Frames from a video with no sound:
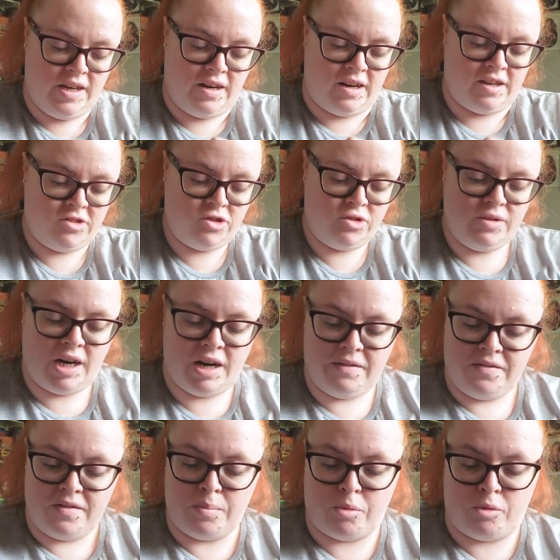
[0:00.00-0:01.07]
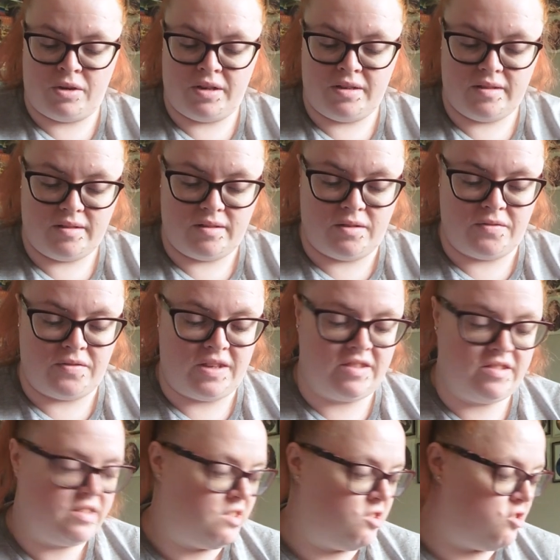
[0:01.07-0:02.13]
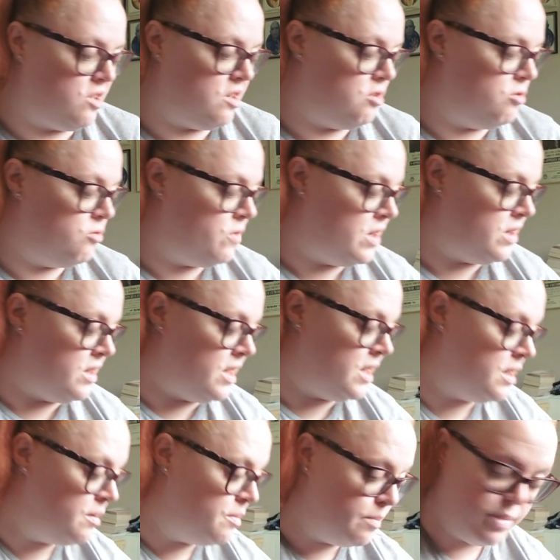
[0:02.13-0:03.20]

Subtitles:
I do have the print of this t-shirt already,